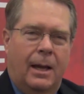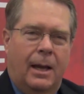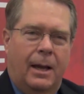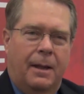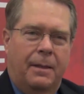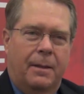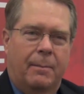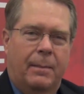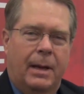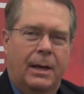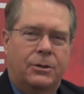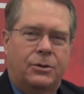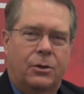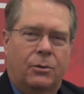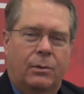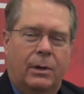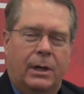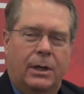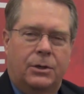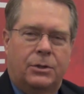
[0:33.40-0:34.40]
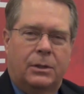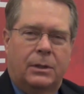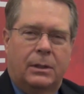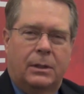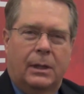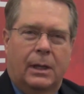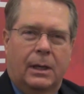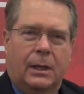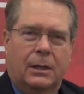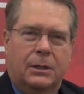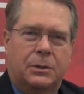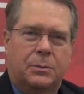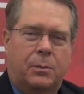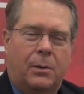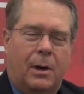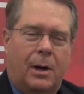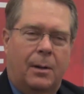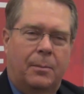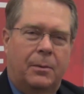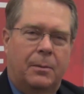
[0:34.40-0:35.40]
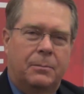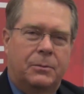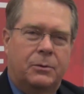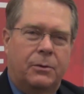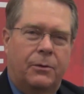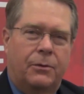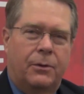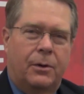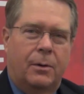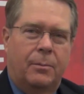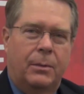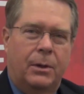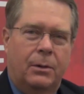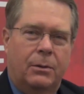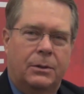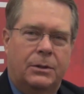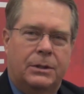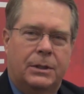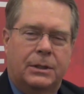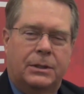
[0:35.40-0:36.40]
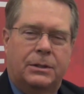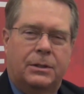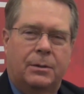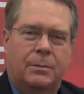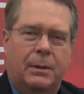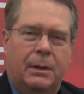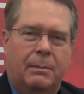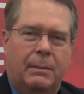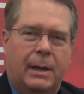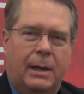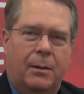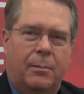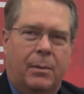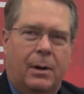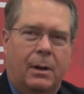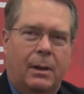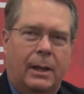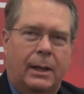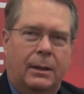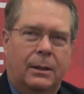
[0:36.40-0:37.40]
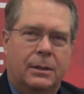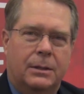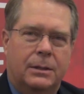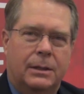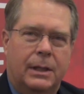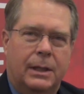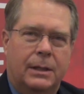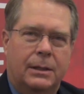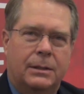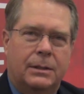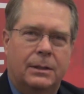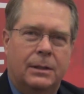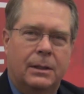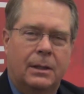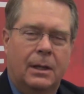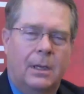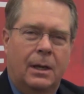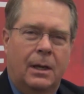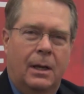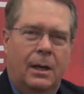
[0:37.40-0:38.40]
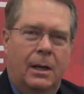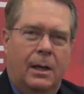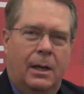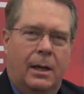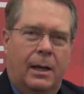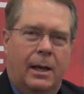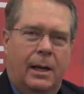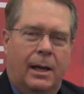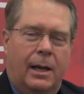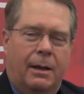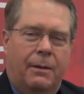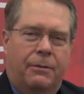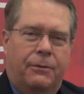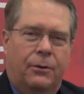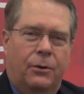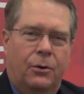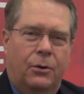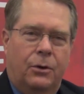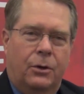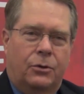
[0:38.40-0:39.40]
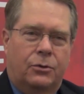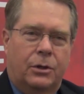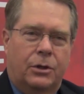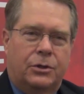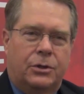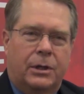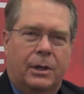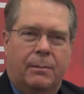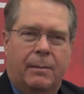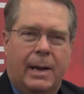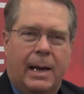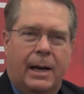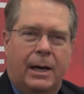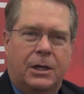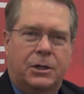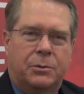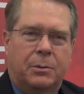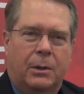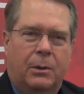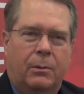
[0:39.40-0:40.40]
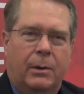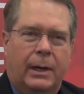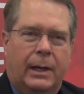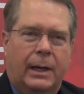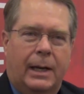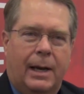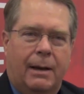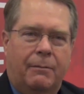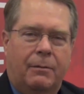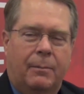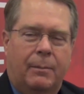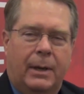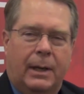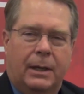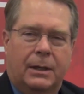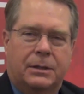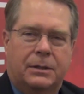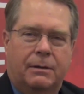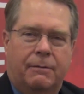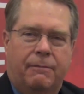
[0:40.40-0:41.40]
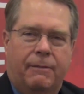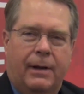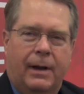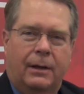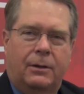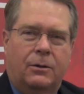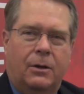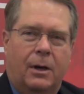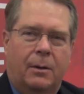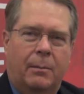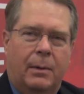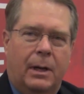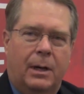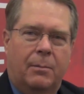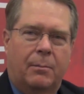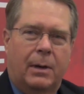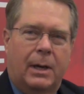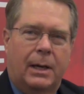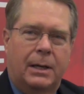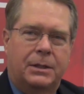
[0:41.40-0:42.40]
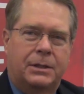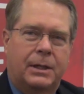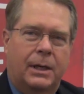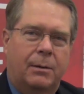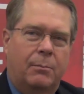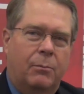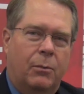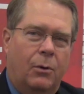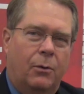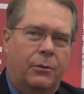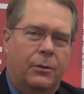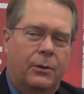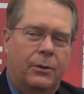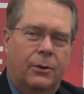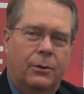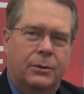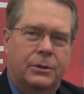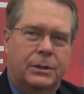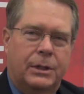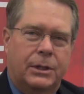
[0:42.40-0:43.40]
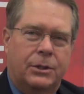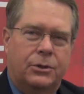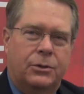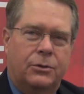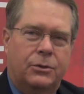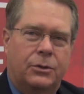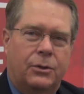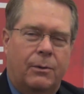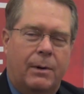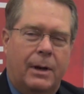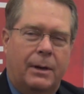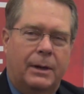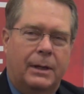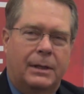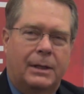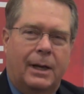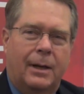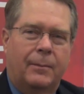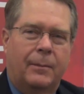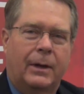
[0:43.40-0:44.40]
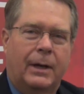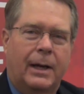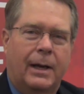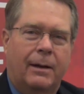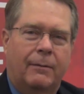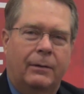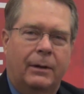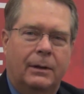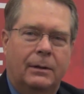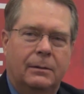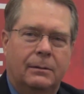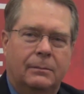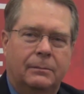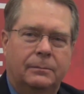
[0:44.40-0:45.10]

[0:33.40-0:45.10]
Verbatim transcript: And the major reason is problems with their immune system and metabolic disease. Mm -hmm. And through nutrition and management, we can have the biggest effect on minimizing both of those issues around the time of calving.